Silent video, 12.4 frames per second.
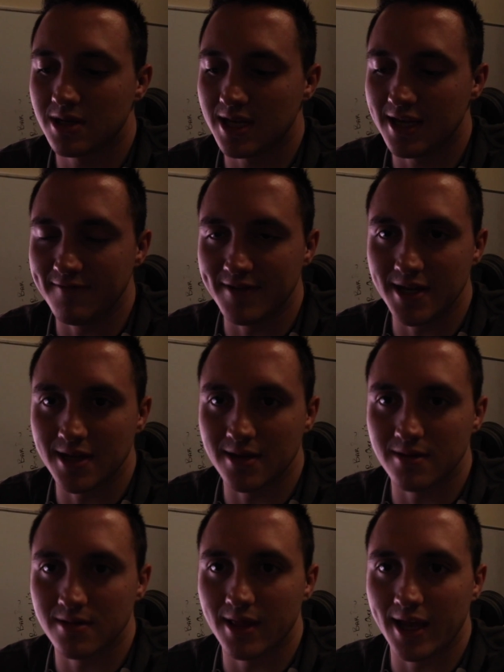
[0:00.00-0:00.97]

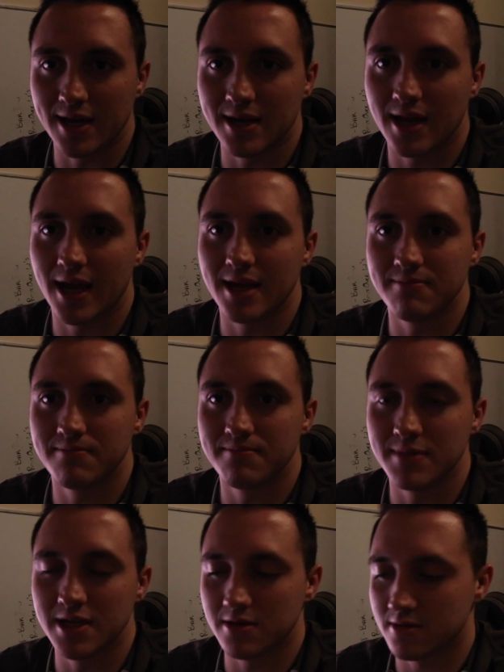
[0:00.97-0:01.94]
evening late night
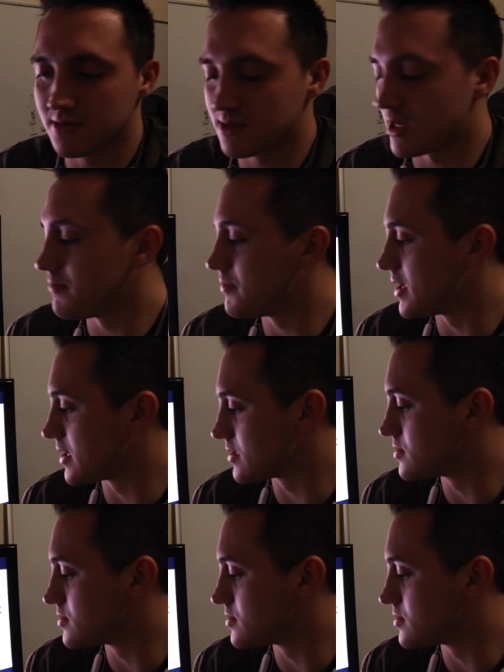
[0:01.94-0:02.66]
meal type thing.